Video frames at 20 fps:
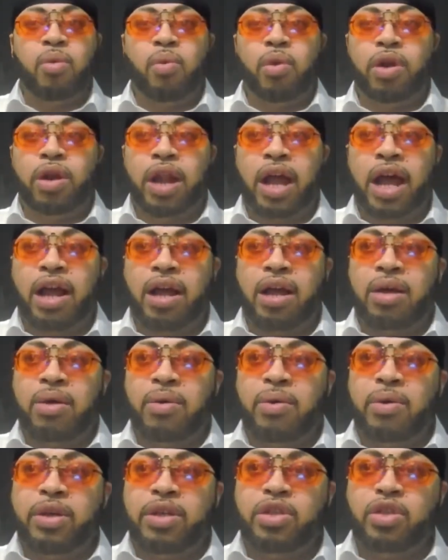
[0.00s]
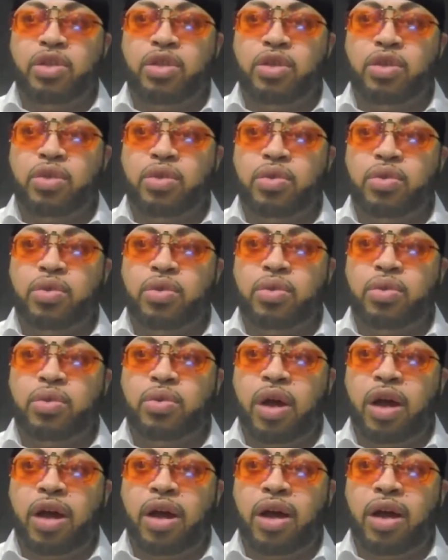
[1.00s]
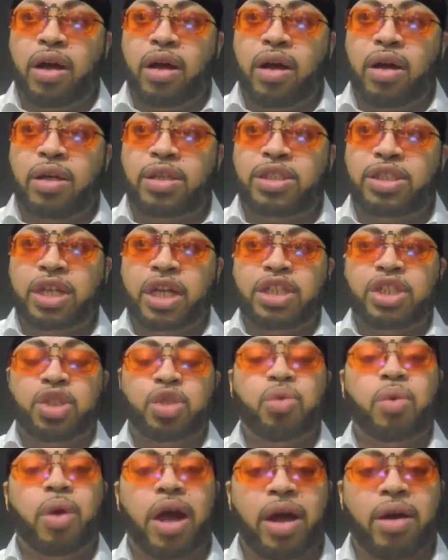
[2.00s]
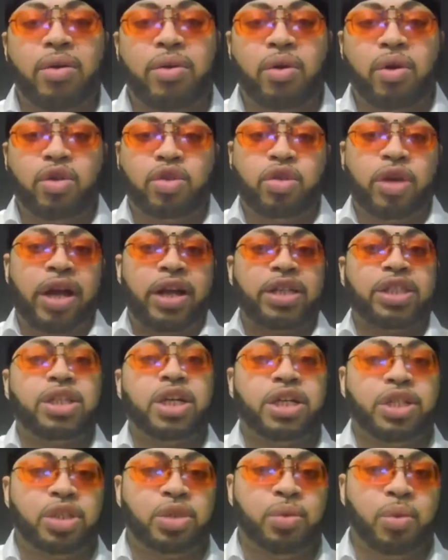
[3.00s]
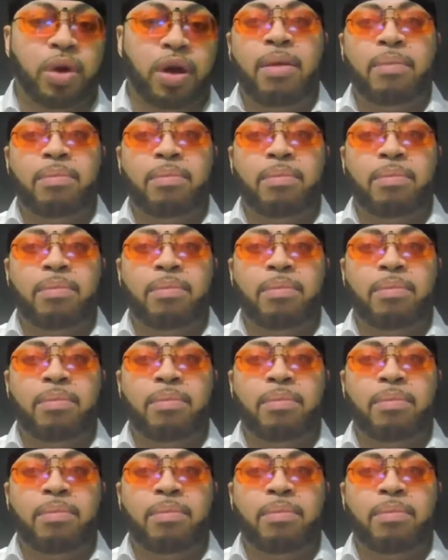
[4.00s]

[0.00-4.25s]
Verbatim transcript: We're not going to uh, shut you out or try to shut you up,